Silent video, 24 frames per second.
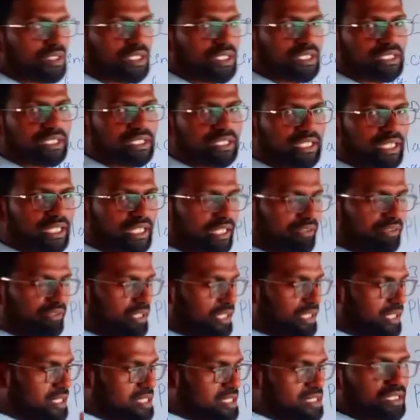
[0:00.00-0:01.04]
In a given
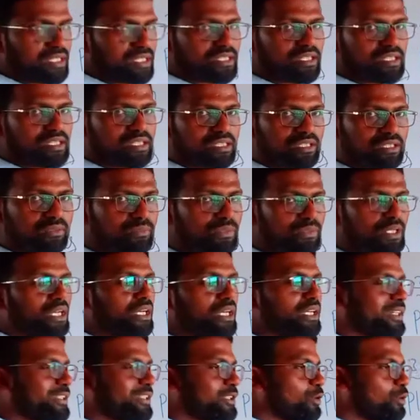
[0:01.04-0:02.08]
crystal system,
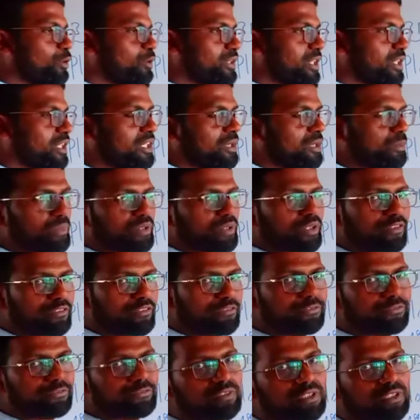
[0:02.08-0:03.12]
a total number of
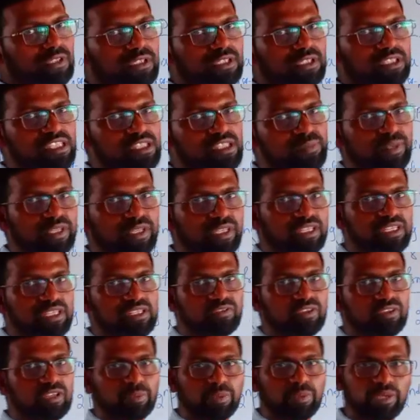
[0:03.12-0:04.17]
spheres
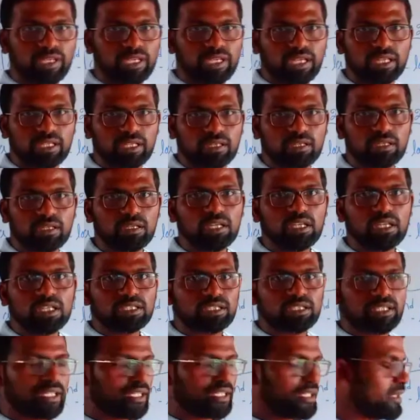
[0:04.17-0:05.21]
will be n.
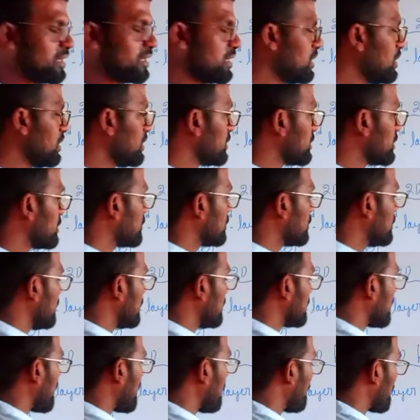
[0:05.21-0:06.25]
Then a
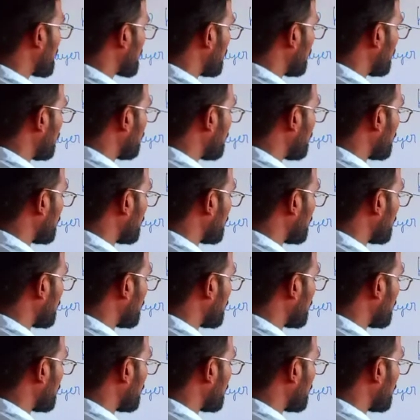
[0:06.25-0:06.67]
number of